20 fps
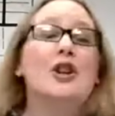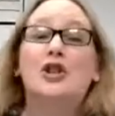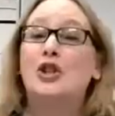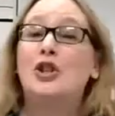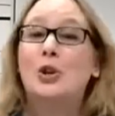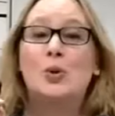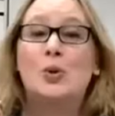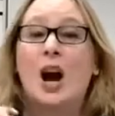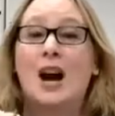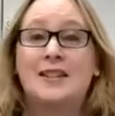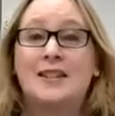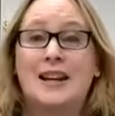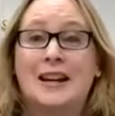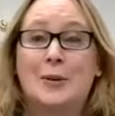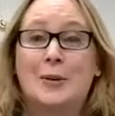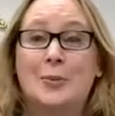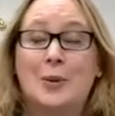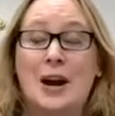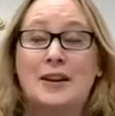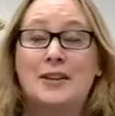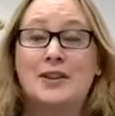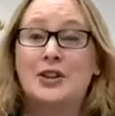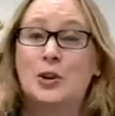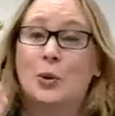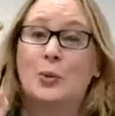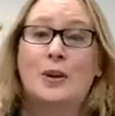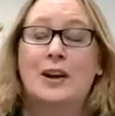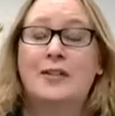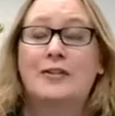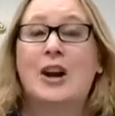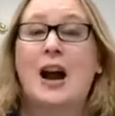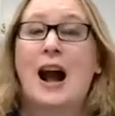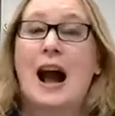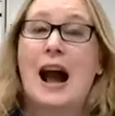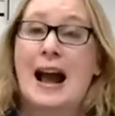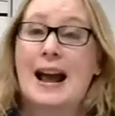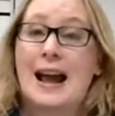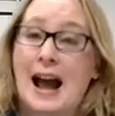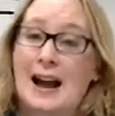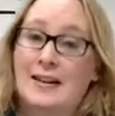Do not take a breath. So whenever
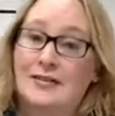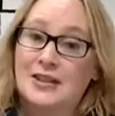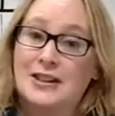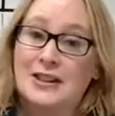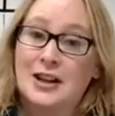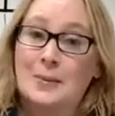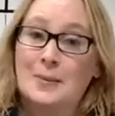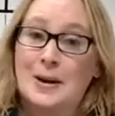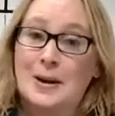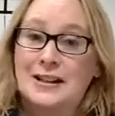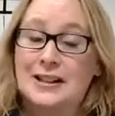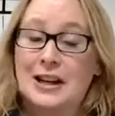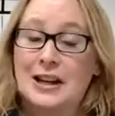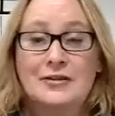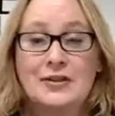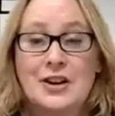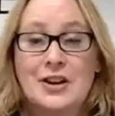I have to tell myself